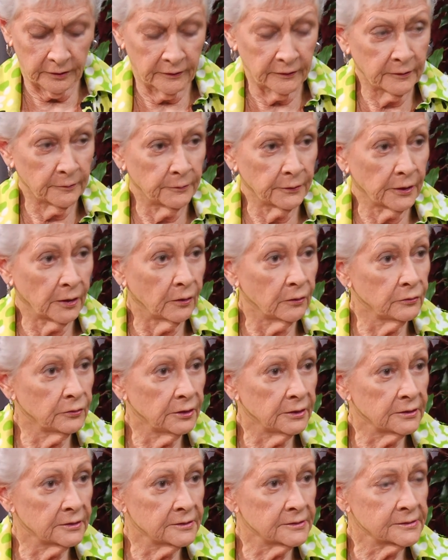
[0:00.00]
the
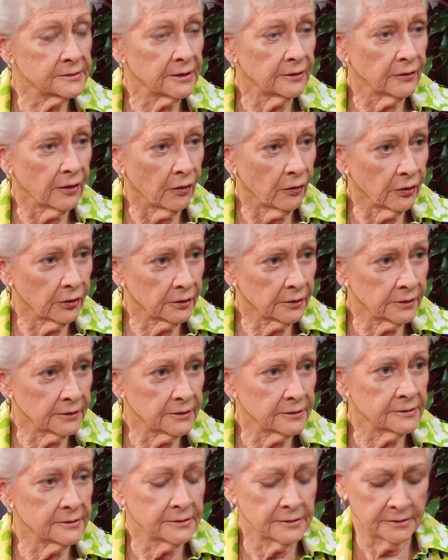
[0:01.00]
begonias and the
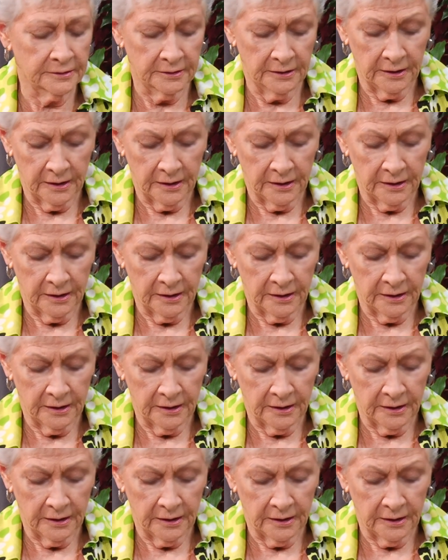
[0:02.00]
orchids,